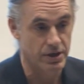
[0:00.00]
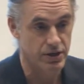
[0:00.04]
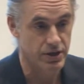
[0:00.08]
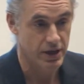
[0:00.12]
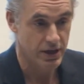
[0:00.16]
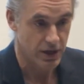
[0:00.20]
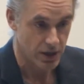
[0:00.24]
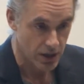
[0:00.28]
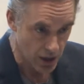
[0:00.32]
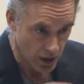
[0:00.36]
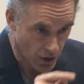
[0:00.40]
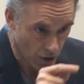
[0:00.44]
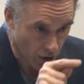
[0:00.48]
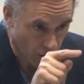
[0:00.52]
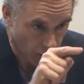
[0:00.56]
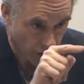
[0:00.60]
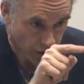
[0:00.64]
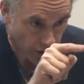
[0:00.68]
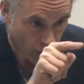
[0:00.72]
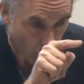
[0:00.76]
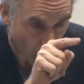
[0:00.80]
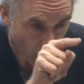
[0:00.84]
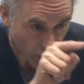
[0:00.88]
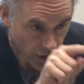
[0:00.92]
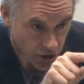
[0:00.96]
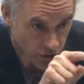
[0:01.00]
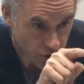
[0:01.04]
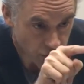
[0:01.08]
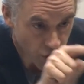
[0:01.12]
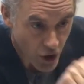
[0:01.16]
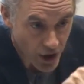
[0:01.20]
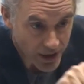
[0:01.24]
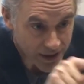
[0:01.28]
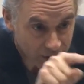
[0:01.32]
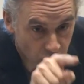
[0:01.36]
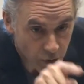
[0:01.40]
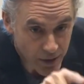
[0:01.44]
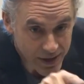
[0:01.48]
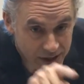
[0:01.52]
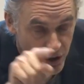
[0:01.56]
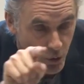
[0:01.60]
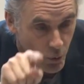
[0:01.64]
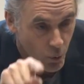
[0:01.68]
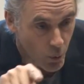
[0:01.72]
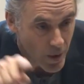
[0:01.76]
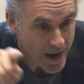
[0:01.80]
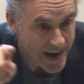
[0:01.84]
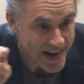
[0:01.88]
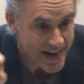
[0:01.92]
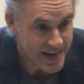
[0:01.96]
is that you're not going to
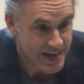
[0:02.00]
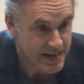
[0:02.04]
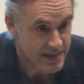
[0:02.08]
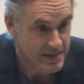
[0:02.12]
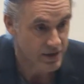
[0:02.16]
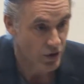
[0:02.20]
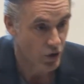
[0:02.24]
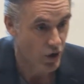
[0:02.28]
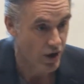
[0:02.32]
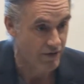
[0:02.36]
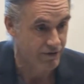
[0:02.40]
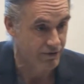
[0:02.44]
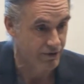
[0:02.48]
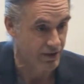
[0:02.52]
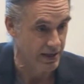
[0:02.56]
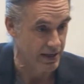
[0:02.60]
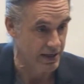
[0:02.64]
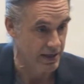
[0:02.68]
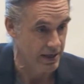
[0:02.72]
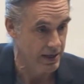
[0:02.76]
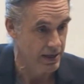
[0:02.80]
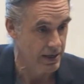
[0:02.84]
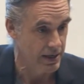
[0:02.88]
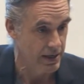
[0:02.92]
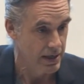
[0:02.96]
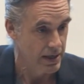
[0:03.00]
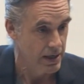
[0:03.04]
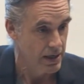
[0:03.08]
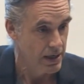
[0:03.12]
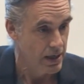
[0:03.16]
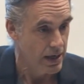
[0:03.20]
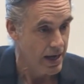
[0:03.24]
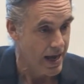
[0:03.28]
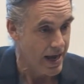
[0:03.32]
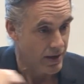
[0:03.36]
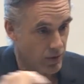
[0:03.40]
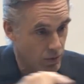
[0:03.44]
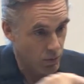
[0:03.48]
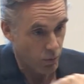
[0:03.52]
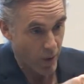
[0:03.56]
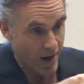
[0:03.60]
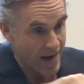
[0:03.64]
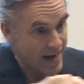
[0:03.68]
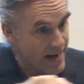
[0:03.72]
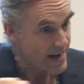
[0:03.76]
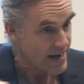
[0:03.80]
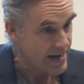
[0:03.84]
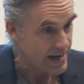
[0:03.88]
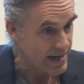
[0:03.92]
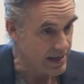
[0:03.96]
win as often. And
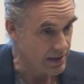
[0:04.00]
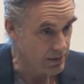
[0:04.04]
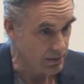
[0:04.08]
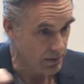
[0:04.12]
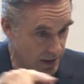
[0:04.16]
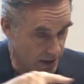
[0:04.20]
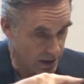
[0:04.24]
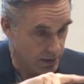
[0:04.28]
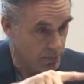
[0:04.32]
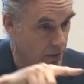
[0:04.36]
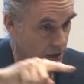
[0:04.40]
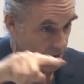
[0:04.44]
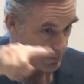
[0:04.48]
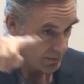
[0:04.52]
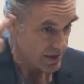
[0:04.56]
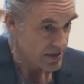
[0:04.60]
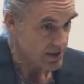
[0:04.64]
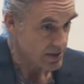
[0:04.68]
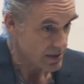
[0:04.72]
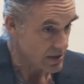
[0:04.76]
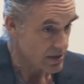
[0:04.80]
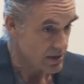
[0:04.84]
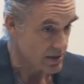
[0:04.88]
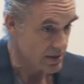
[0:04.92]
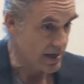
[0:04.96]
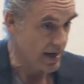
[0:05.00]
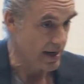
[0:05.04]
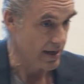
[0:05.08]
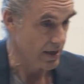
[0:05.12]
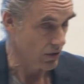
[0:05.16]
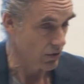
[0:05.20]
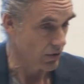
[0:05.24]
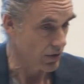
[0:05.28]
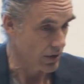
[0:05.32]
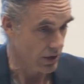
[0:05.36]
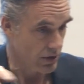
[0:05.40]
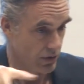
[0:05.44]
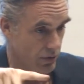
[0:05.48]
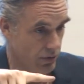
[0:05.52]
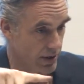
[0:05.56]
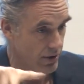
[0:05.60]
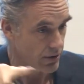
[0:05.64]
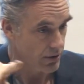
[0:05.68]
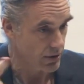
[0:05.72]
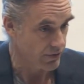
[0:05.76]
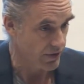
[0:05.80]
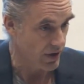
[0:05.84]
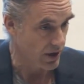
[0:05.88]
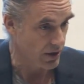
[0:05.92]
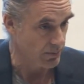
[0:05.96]
winning in a business setting or in a
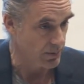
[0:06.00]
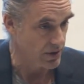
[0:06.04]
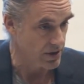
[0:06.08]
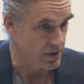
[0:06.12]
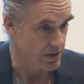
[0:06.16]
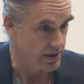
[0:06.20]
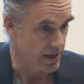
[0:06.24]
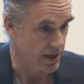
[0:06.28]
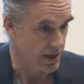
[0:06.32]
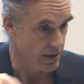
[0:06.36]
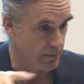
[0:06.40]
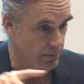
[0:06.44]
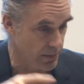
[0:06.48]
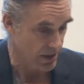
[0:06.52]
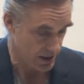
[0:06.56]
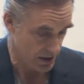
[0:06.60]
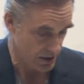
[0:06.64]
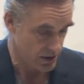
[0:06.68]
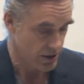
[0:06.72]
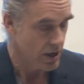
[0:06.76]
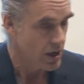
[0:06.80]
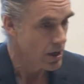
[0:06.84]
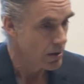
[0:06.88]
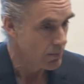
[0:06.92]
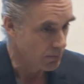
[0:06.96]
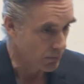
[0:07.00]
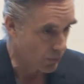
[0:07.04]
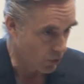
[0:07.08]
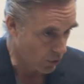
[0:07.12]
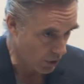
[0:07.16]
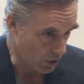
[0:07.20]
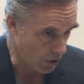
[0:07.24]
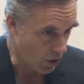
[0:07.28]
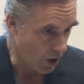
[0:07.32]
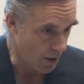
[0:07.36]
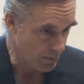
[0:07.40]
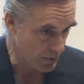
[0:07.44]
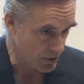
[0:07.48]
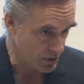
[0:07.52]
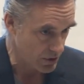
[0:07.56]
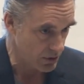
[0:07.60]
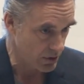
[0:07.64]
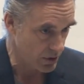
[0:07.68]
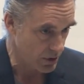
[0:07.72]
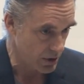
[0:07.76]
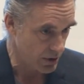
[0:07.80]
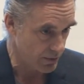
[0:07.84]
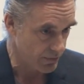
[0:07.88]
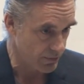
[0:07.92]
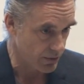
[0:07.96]
career development setting means more
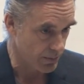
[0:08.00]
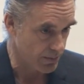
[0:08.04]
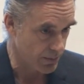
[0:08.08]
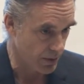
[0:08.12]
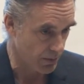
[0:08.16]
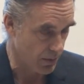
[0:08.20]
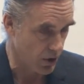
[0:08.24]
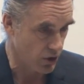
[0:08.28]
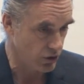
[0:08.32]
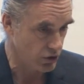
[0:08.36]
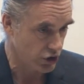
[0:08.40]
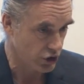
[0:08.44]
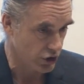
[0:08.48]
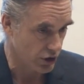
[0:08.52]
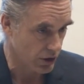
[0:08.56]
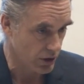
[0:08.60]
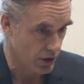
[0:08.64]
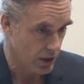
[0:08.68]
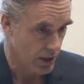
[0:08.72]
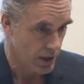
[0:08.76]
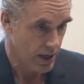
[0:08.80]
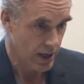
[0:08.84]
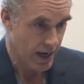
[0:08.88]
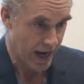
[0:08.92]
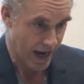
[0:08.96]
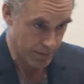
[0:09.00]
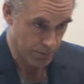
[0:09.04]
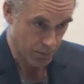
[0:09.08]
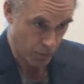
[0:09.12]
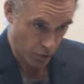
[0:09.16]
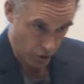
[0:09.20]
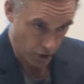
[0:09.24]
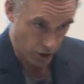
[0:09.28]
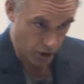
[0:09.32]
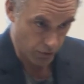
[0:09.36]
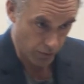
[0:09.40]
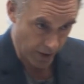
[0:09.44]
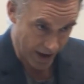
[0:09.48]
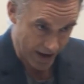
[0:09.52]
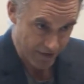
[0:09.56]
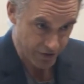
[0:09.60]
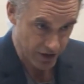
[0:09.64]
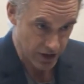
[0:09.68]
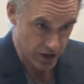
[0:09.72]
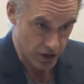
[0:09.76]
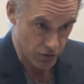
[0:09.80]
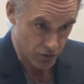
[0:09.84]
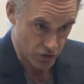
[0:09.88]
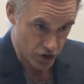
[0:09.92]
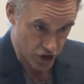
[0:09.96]
opportunity for promotion and more
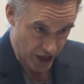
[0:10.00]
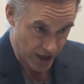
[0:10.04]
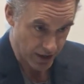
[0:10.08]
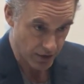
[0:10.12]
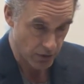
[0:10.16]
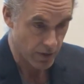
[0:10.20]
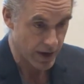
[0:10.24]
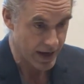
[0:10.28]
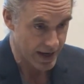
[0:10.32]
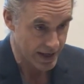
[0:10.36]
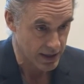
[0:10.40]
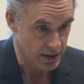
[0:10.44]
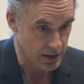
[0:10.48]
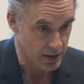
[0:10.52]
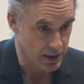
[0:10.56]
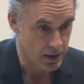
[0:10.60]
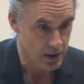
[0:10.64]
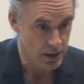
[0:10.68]
revenue generated.